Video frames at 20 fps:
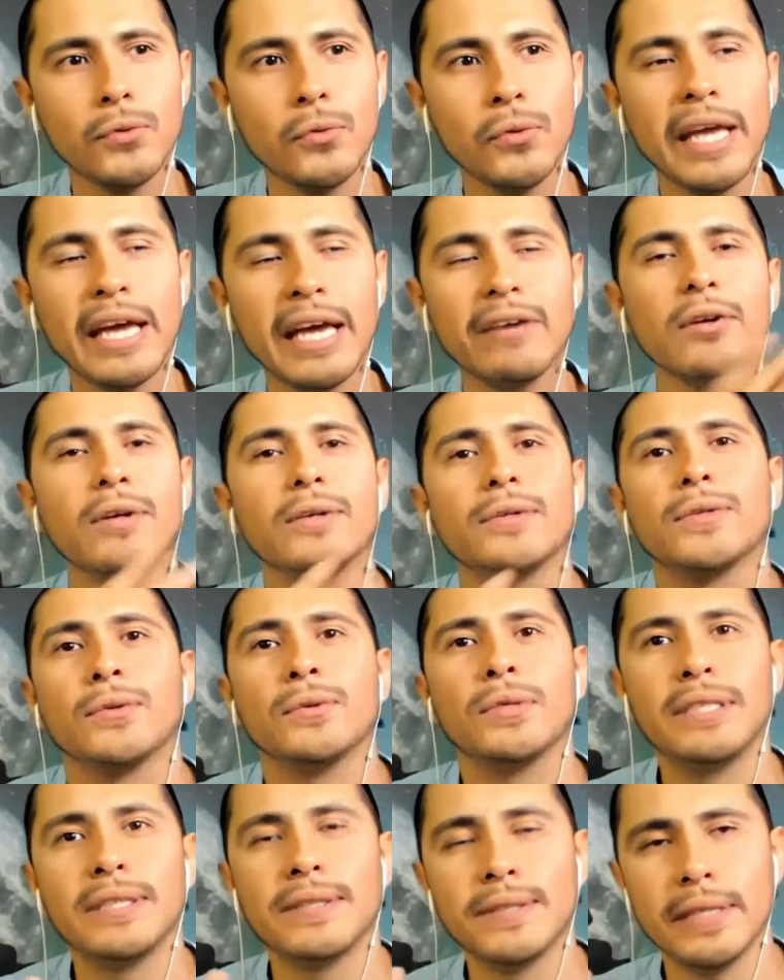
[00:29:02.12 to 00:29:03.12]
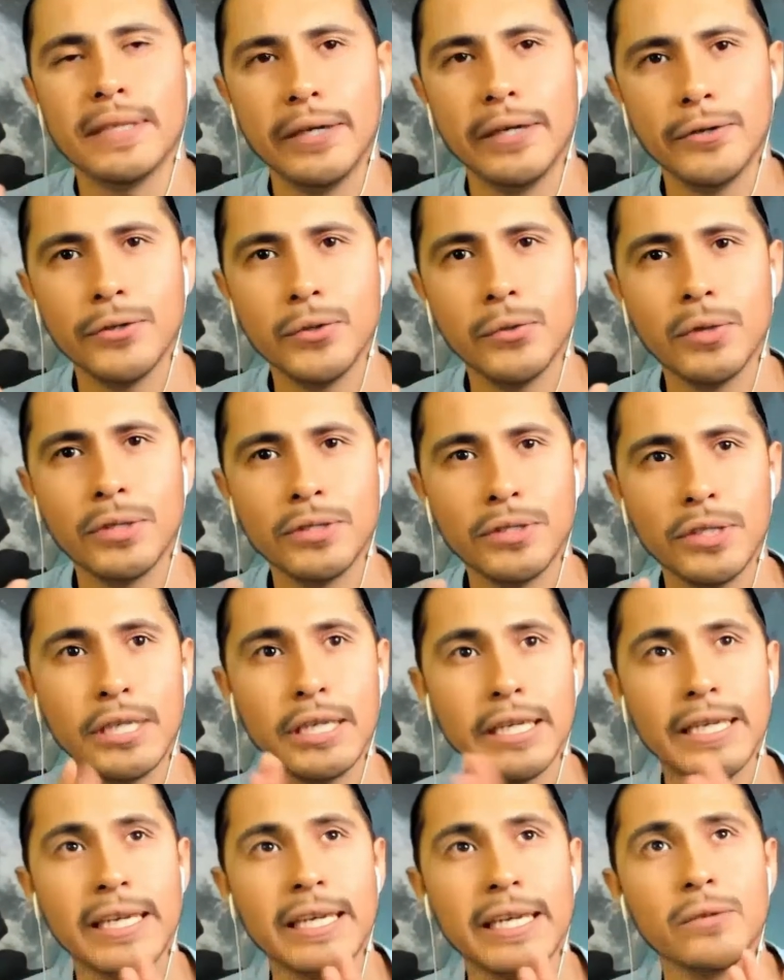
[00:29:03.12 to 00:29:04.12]
have also a desire to want to
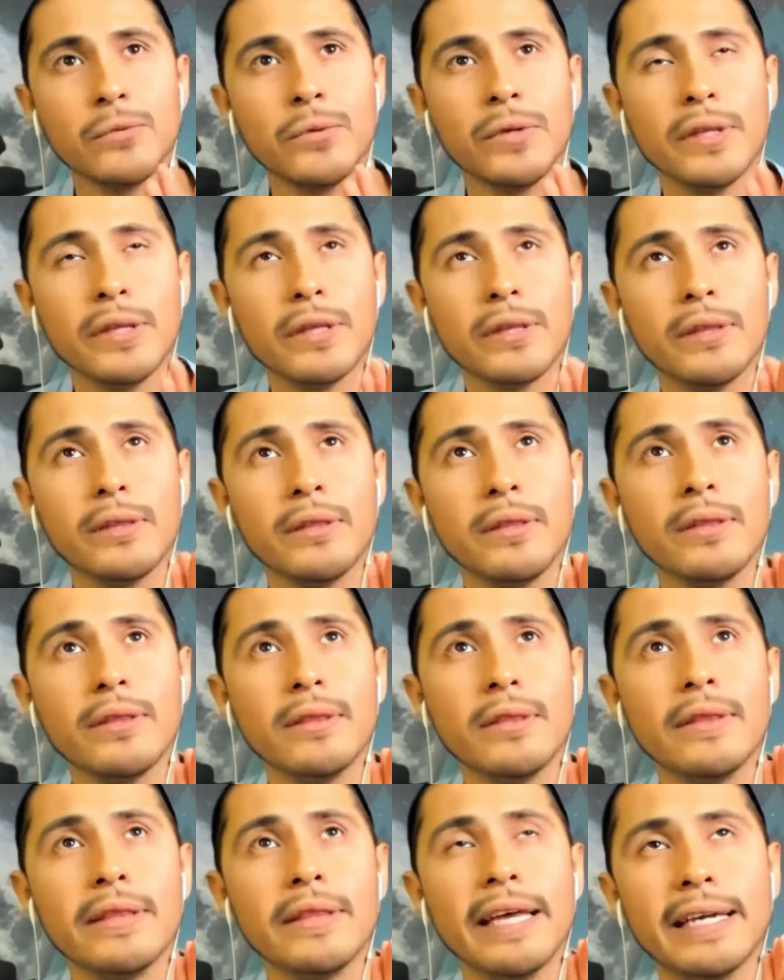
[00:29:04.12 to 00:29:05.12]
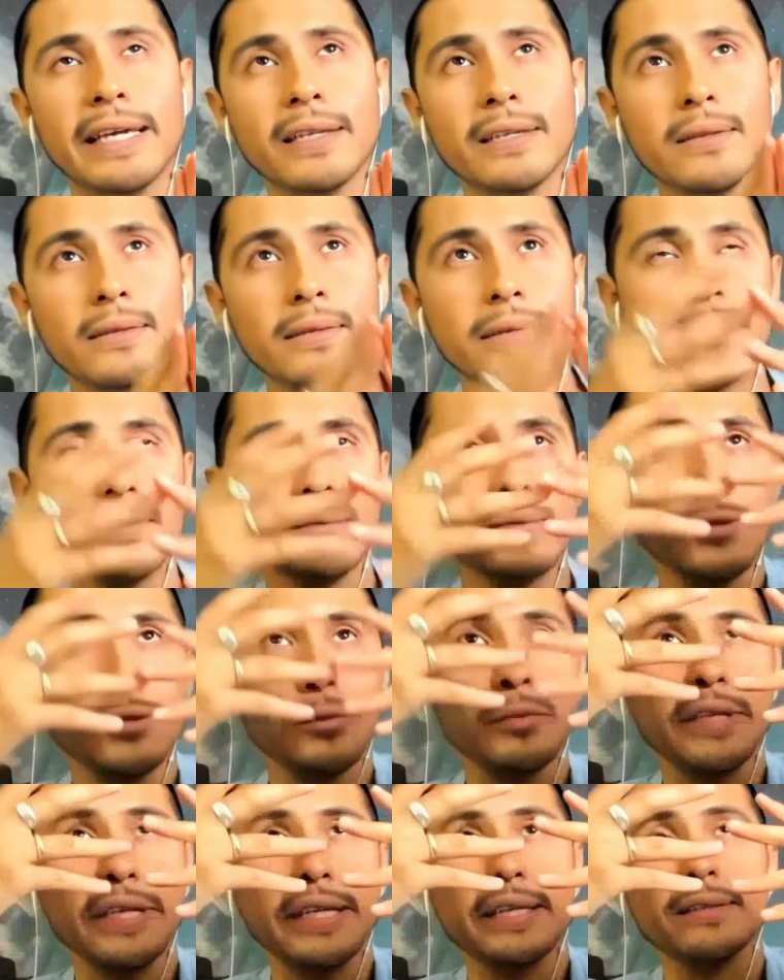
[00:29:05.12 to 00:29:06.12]
connect with that
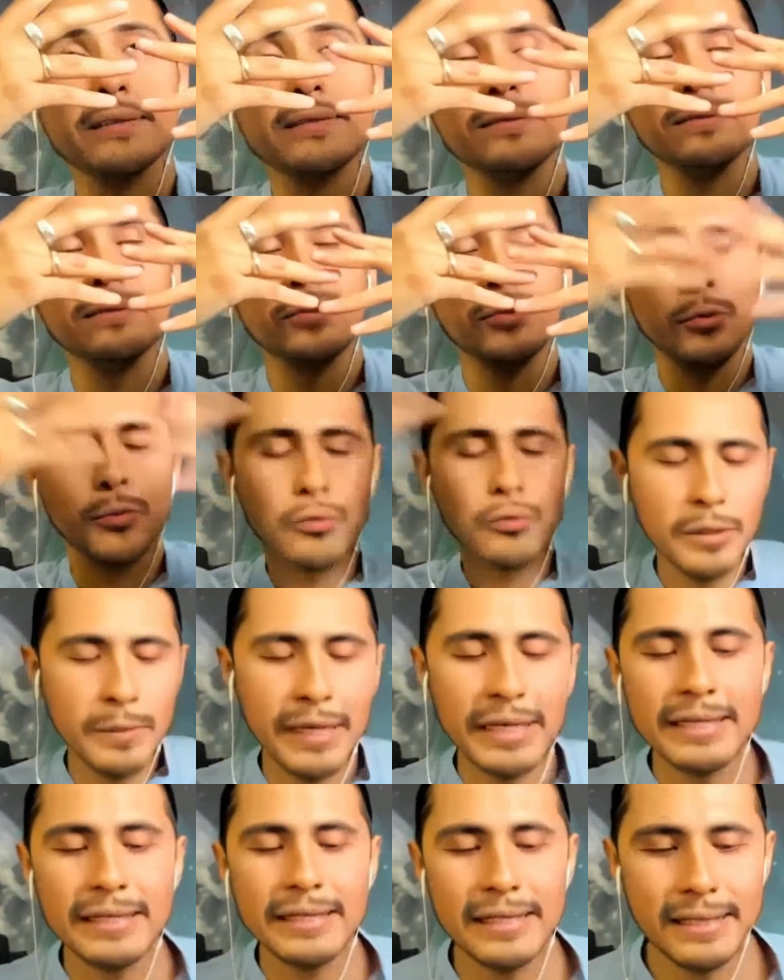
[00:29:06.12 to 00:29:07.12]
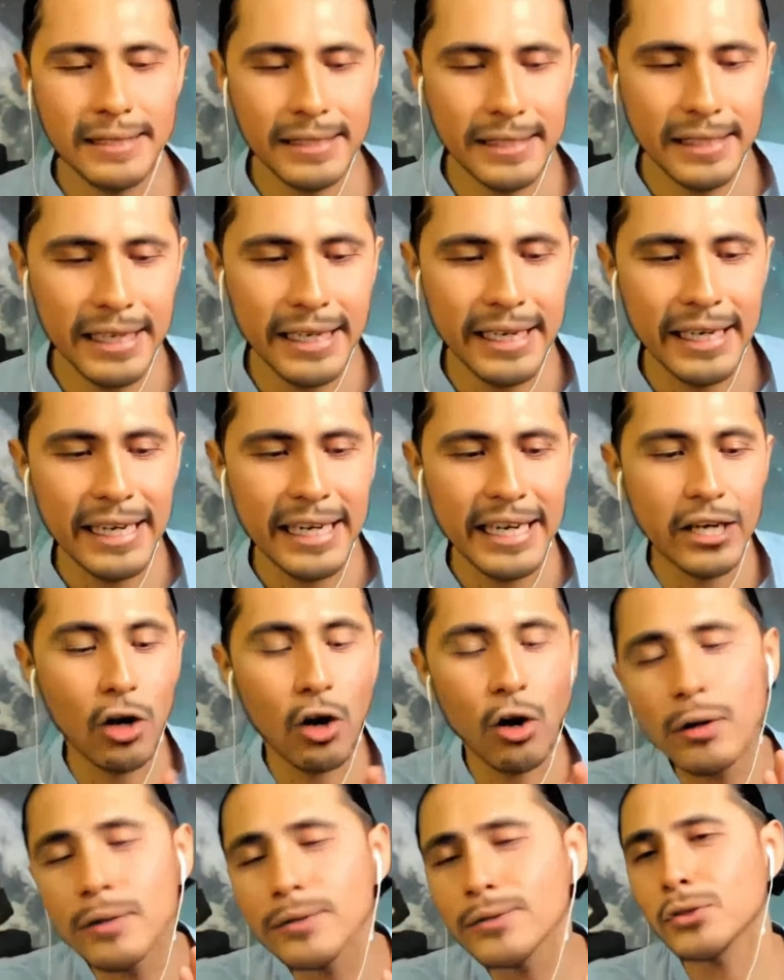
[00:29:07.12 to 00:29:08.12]
supreme entity and
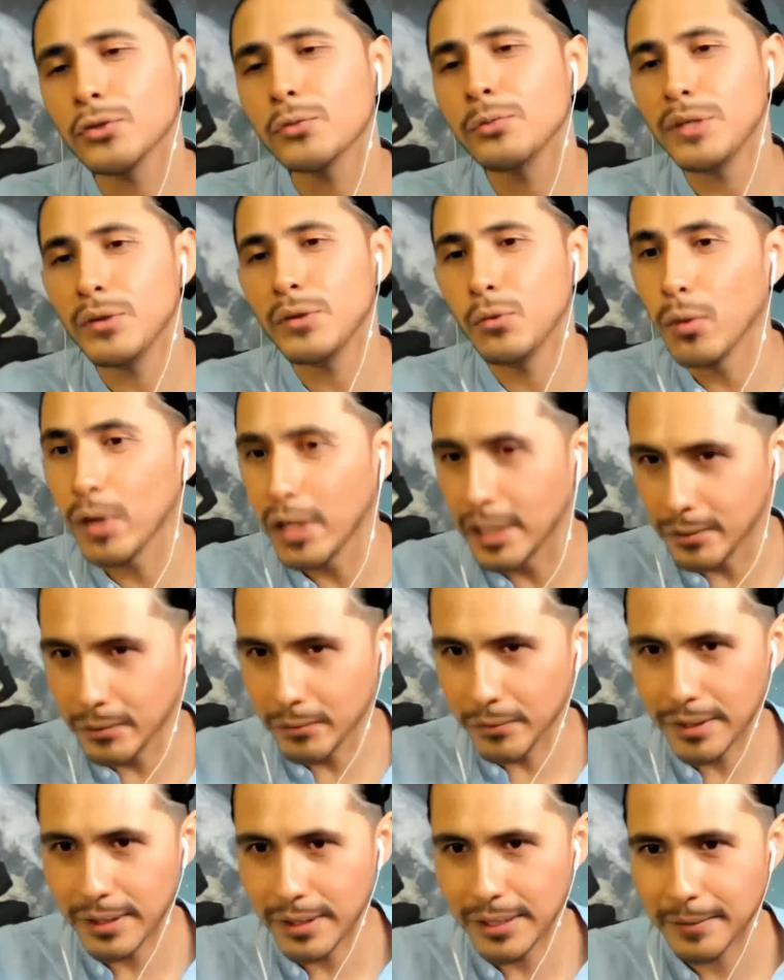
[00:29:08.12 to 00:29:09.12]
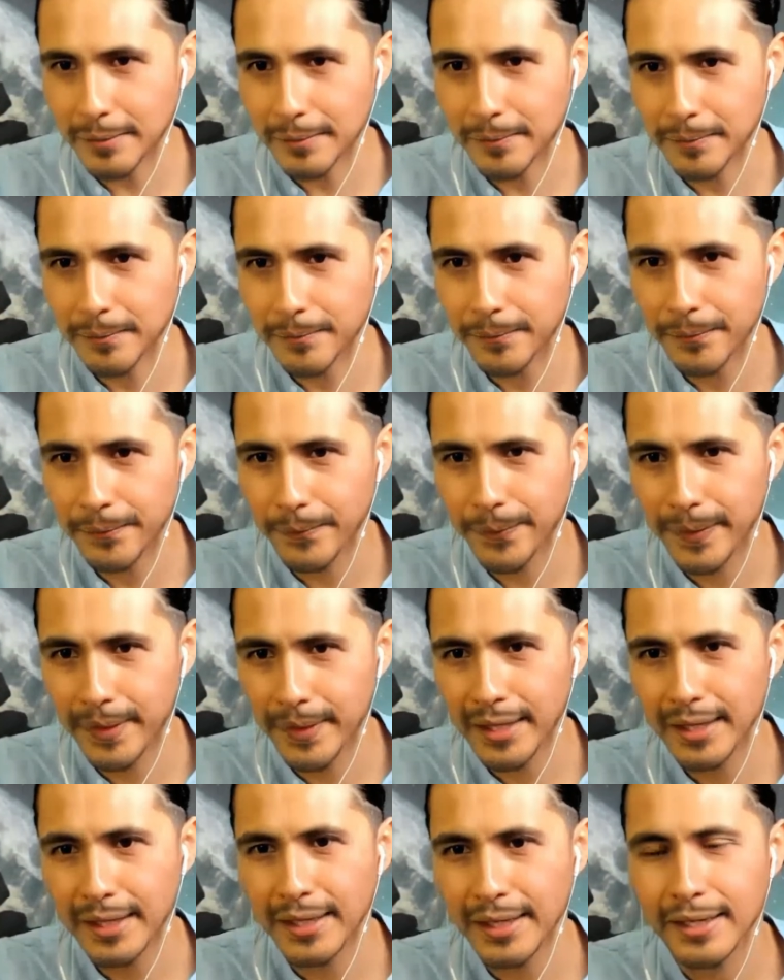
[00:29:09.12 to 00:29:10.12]
also be one with them.
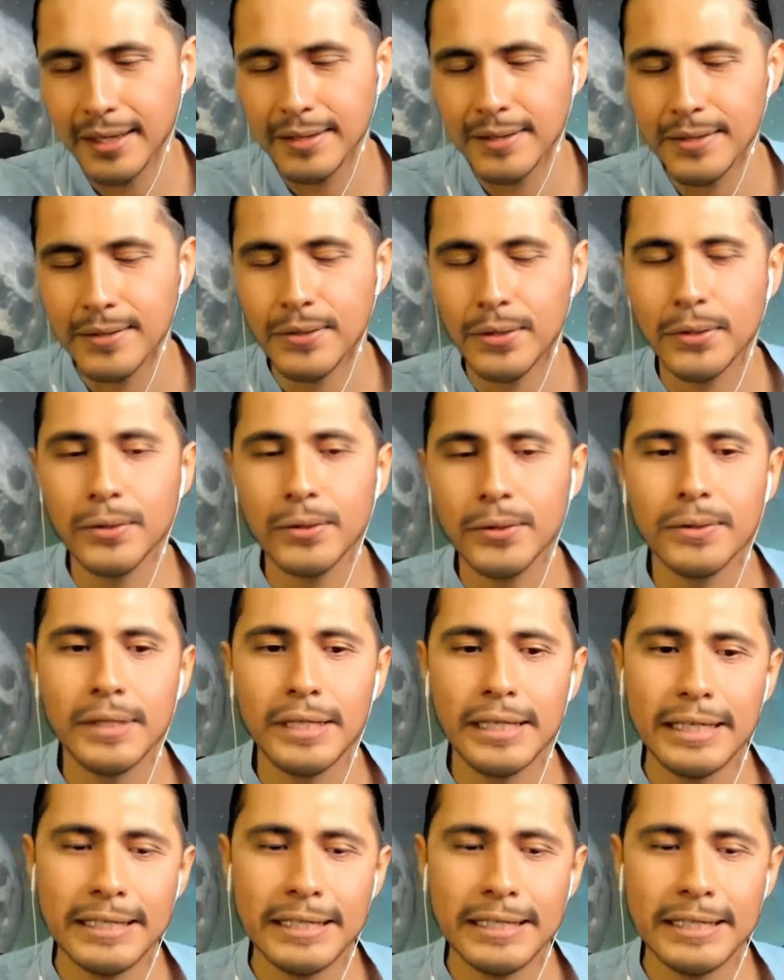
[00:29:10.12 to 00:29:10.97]
So